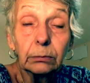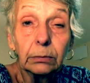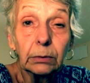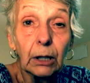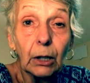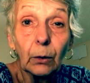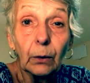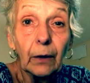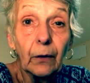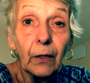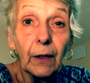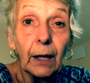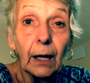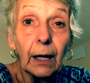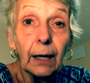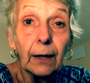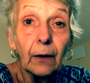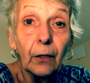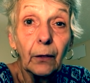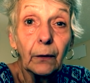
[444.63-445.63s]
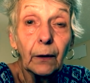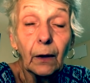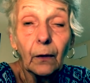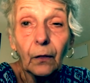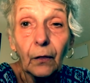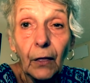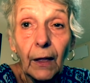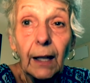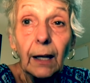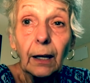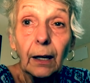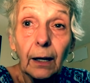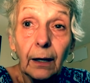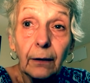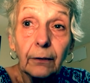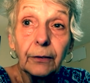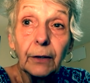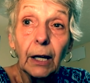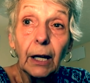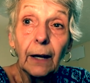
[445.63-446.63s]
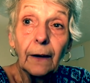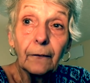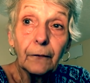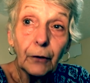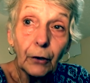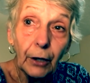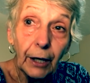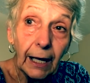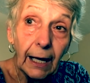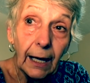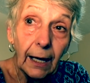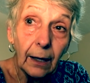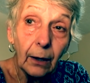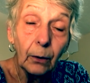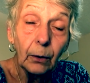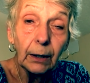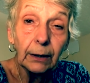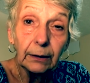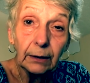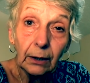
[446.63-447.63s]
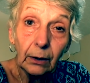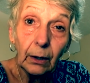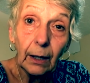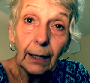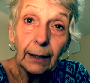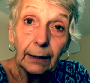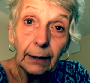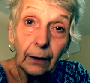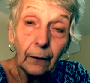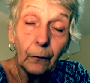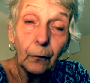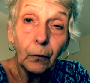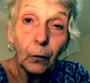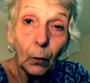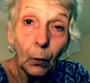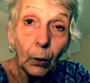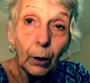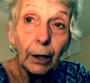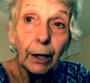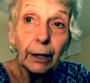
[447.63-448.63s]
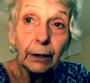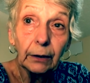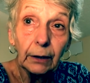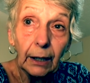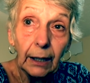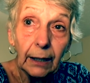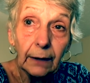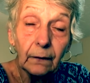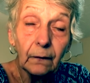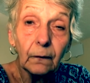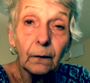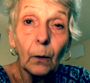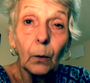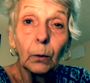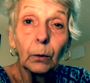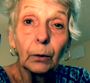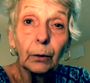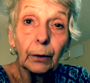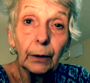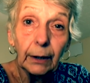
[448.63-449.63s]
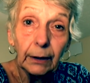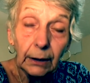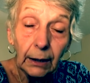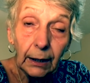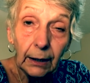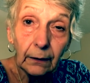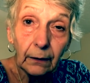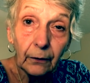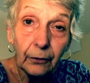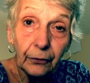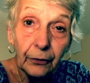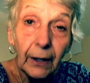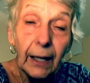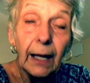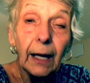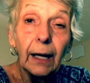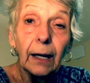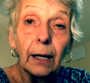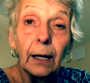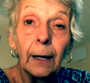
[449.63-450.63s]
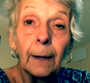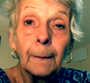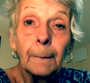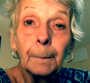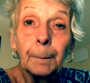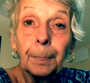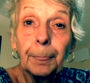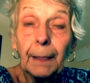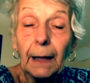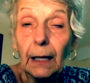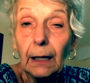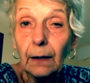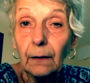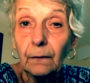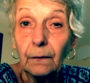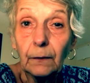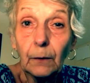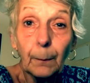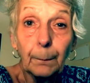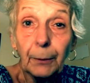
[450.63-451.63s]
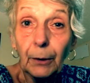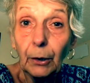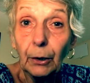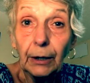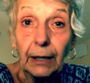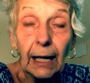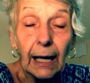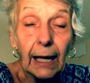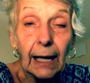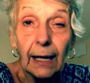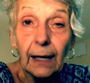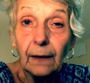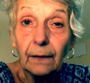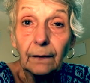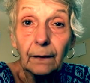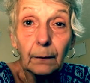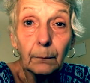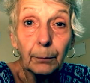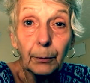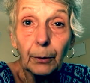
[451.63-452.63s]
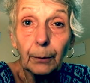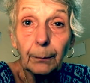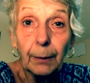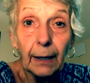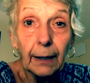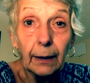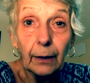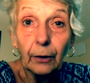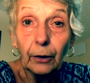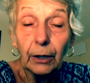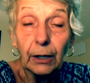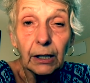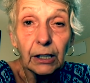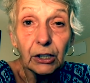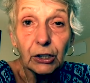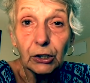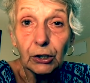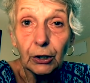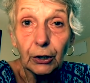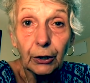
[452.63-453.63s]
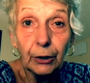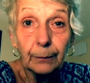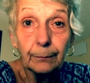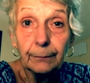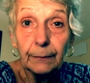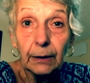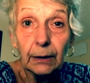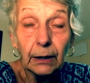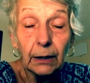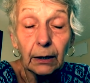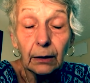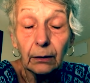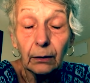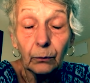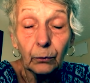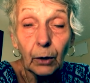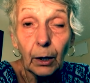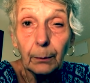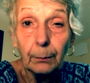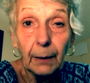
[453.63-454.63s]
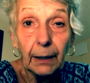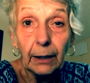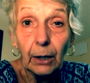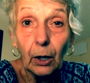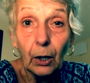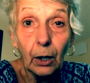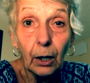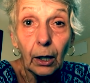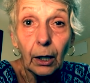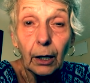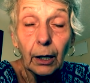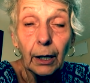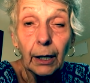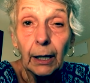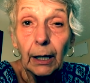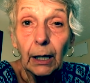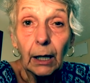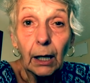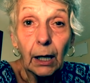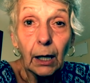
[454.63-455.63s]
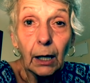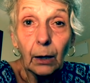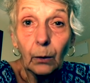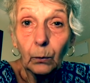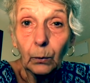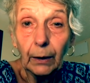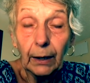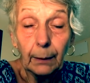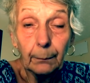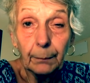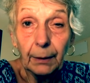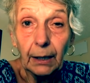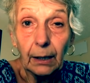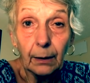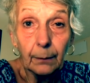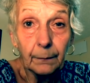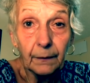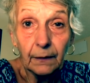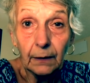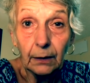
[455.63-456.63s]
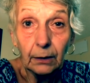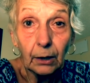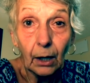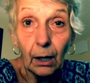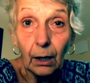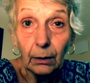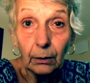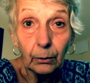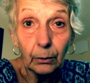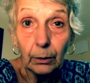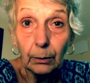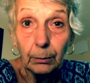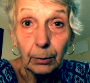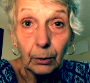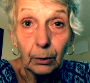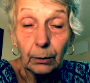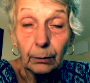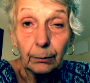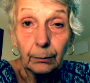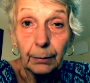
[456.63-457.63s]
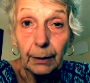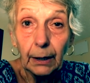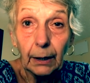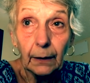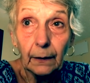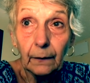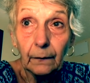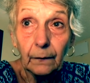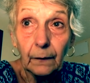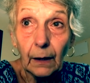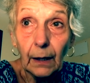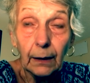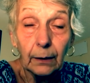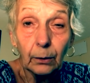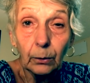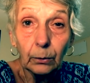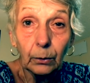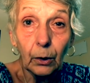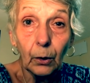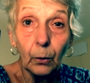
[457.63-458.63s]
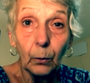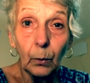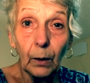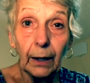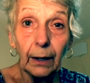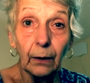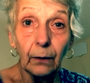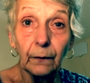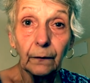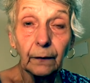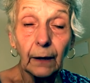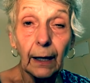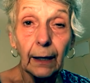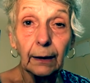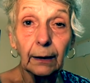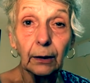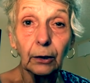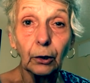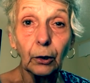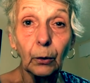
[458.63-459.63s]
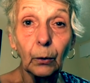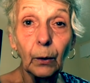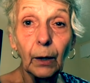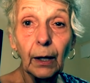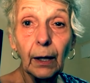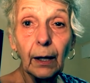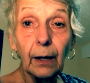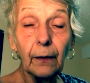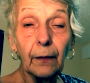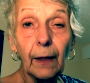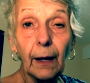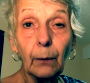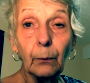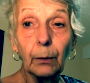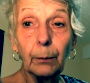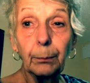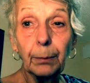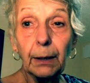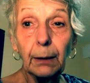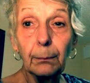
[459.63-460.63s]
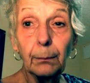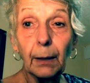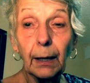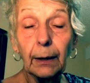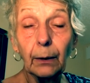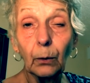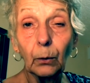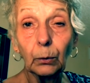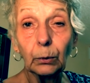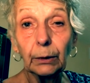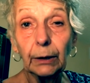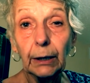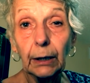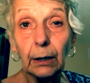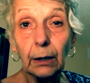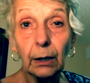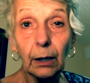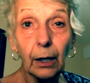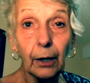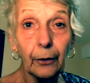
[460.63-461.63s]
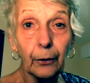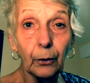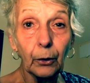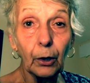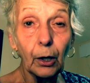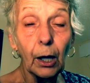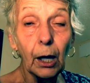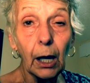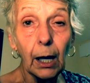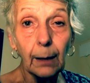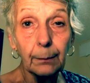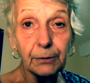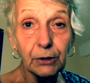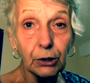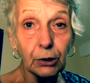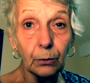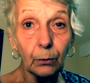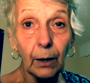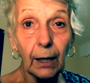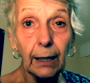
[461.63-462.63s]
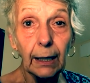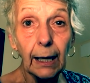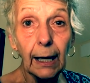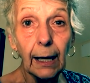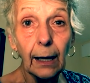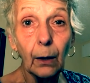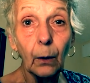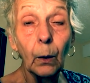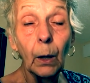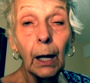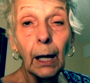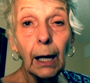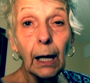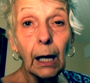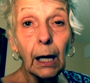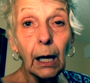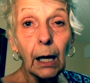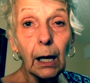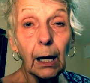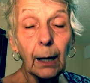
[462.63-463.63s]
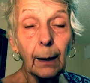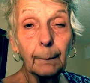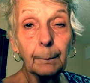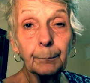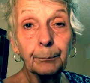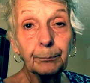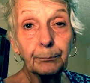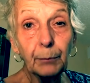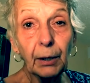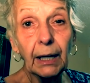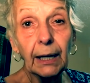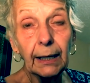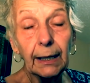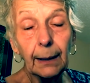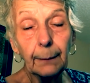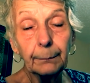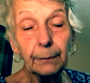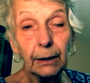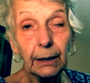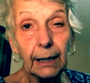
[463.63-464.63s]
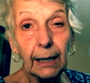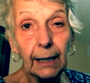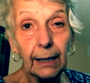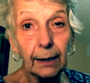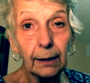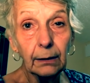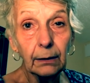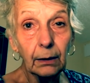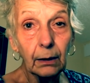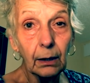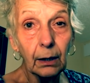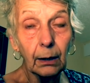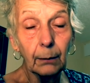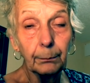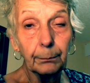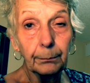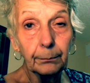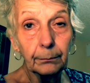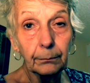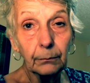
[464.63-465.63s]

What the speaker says: the only thing I can think of for now, until I can afford to get solar and to get the fan, is to burn gas and burn my air conditioner and run my car when it becomes intolerable, because I don't know what else I can do. That would be my only other option right now. But I am going to head up